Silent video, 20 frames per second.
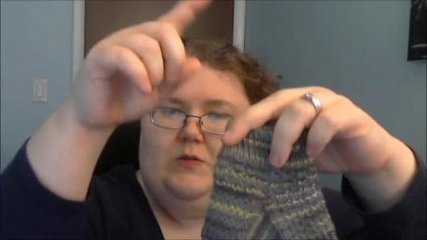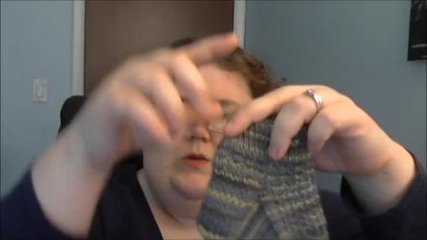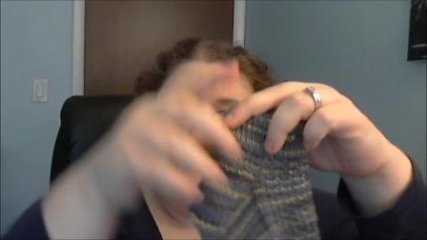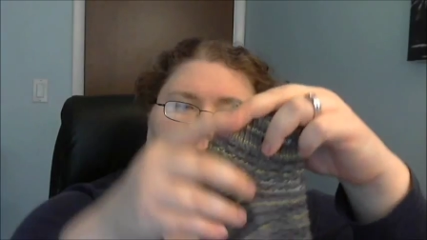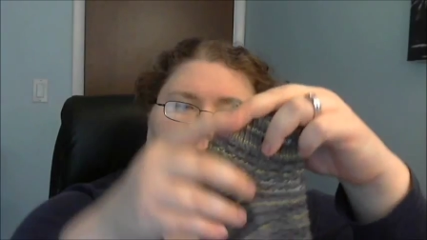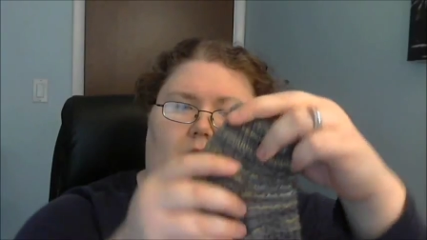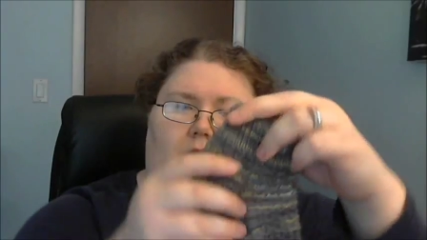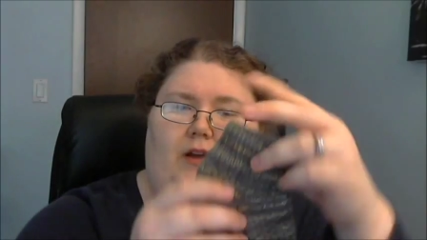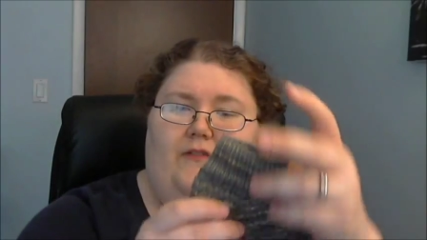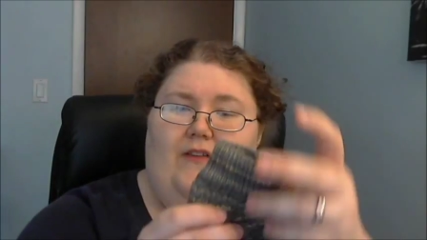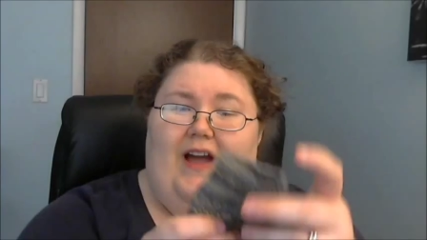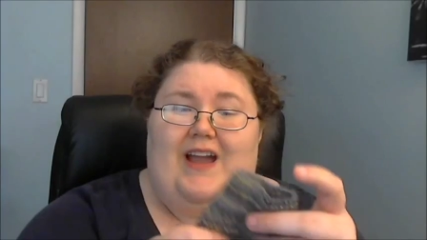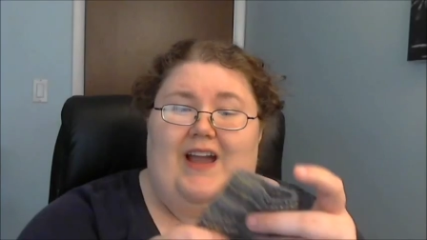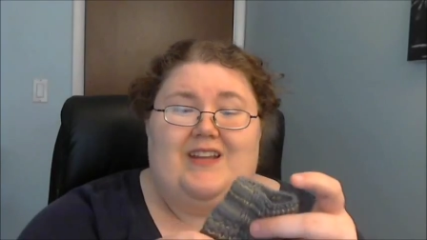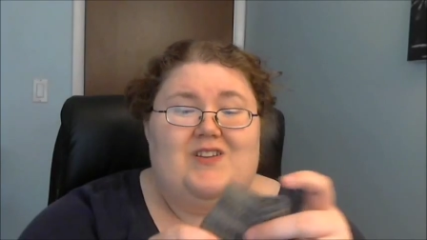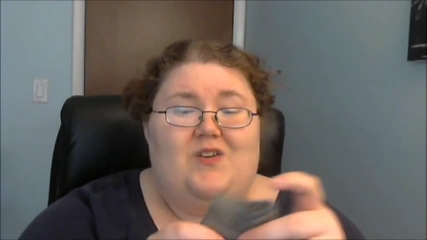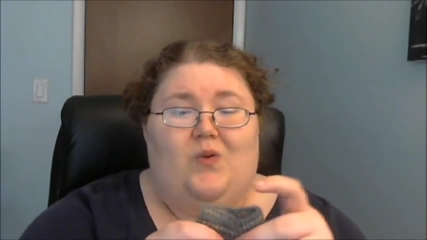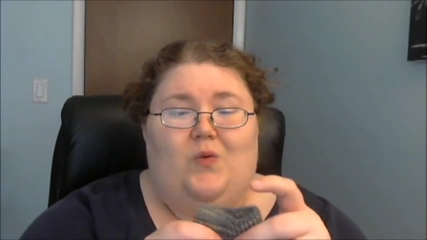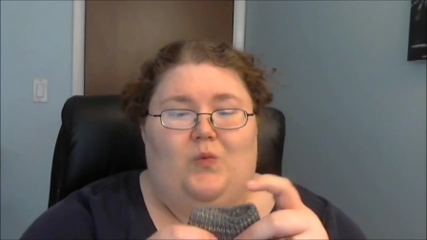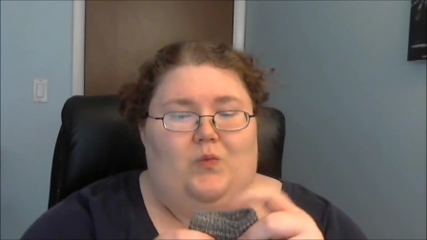a long cut. I
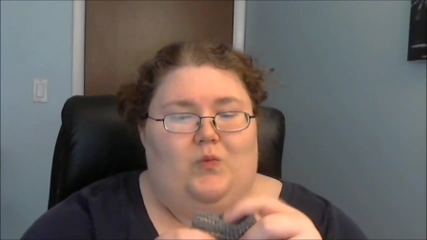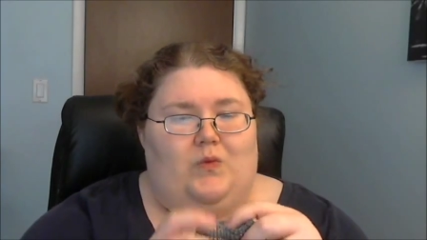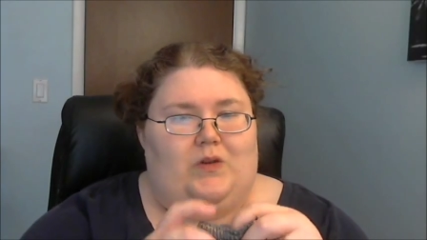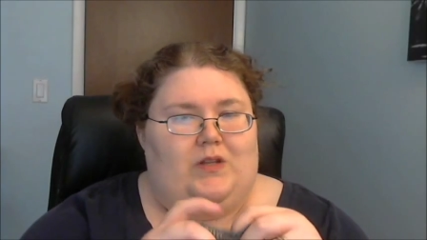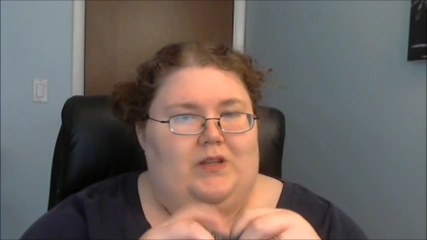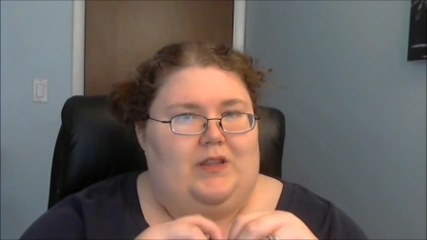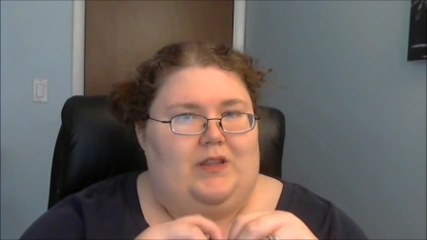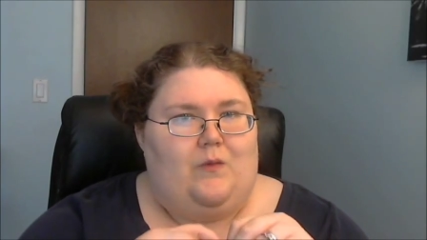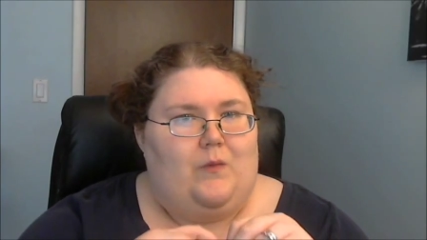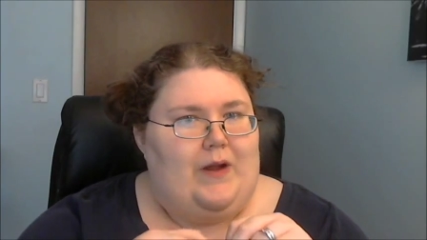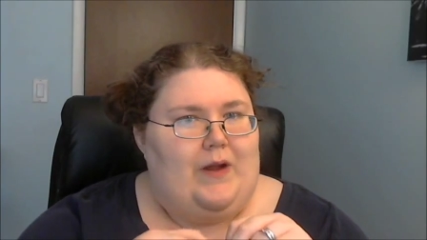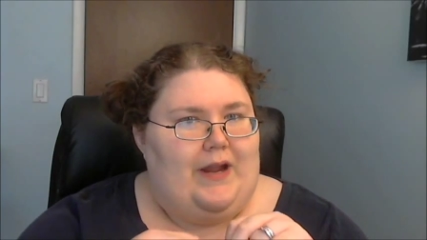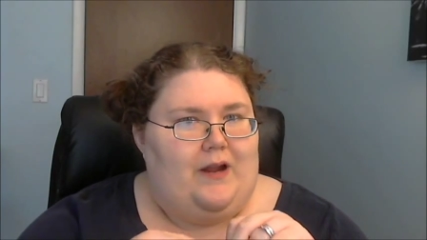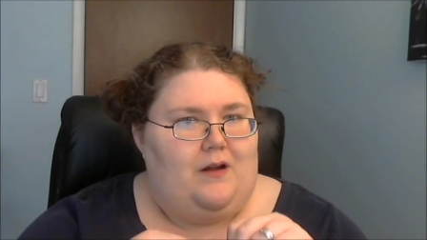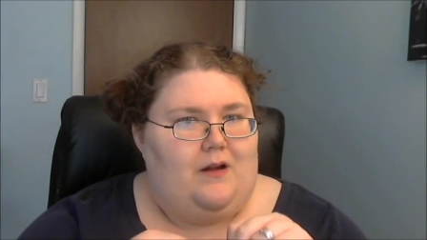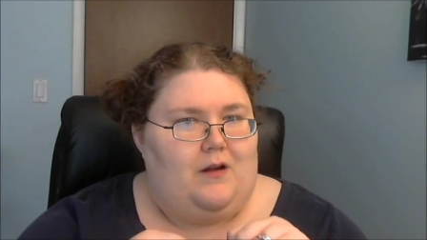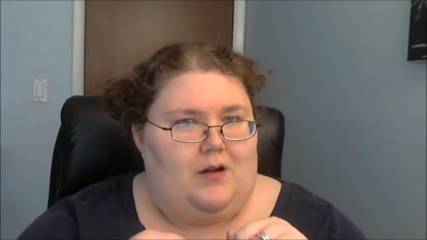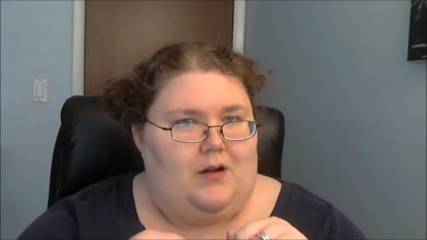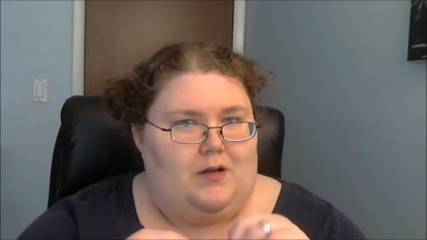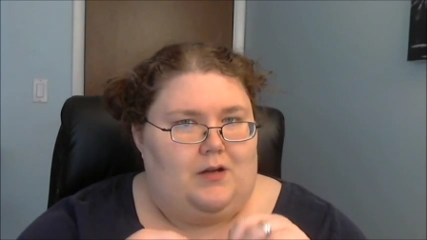don't really
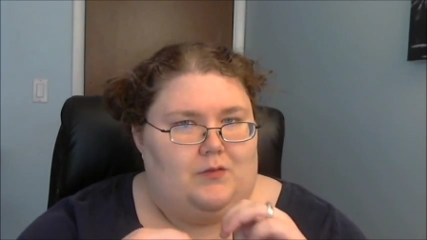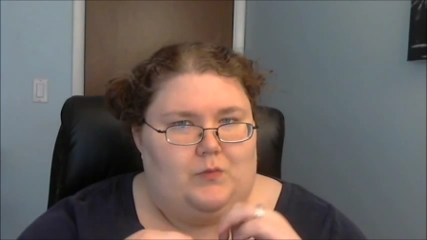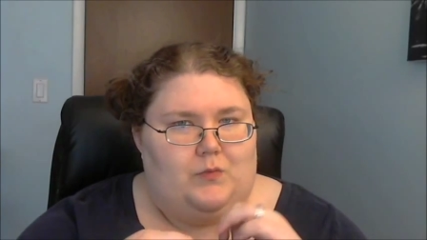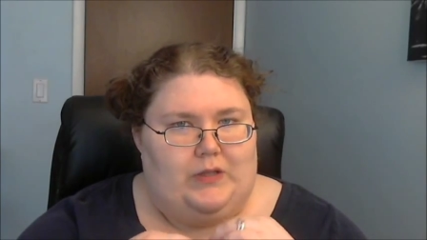wear